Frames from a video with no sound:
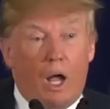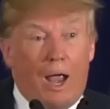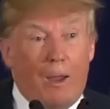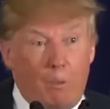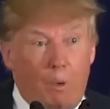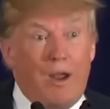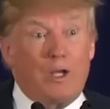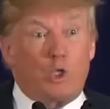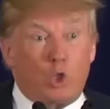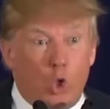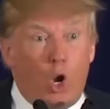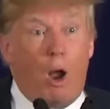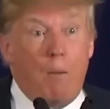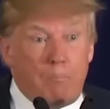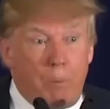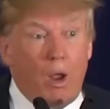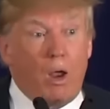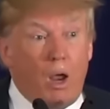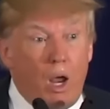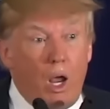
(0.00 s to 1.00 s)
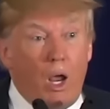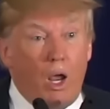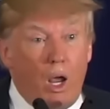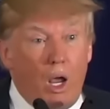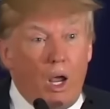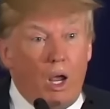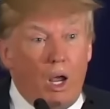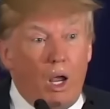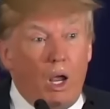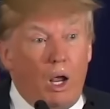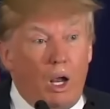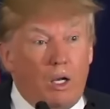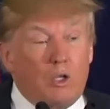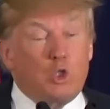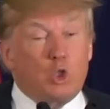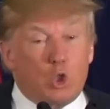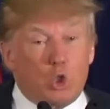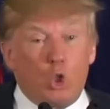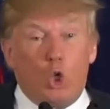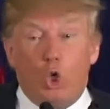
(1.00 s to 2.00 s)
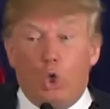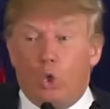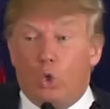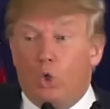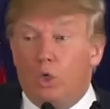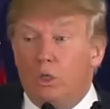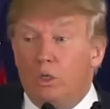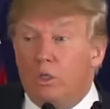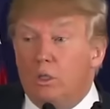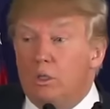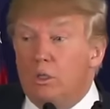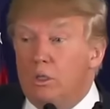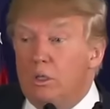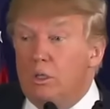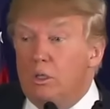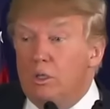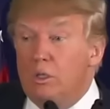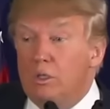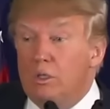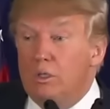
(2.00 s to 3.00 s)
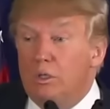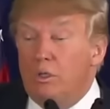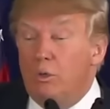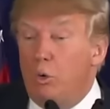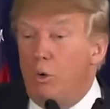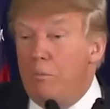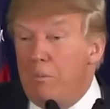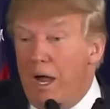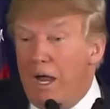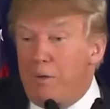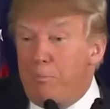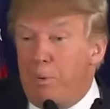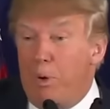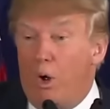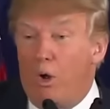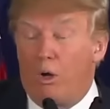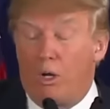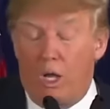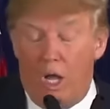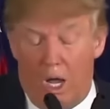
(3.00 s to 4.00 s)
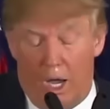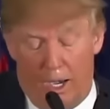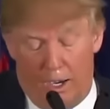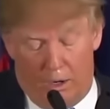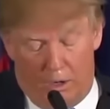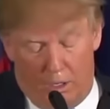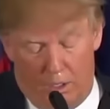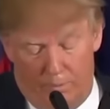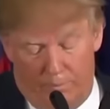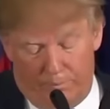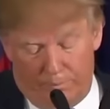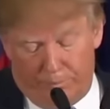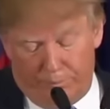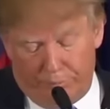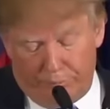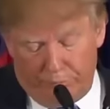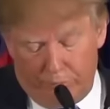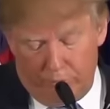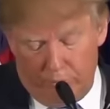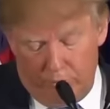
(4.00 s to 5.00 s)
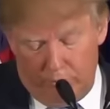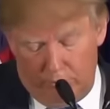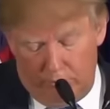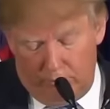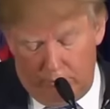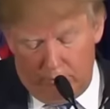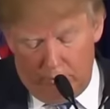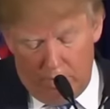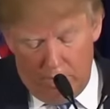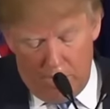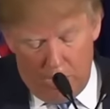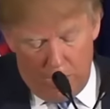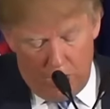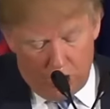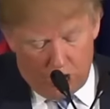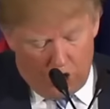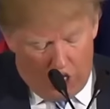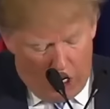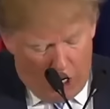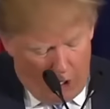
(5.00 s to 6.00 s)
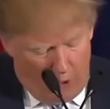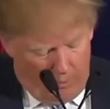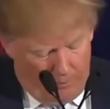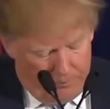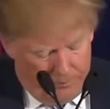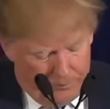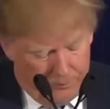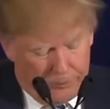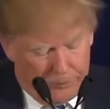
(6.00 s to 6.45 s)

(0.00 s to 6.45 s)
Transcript: I want Trump. It's true. We might poll higher. So,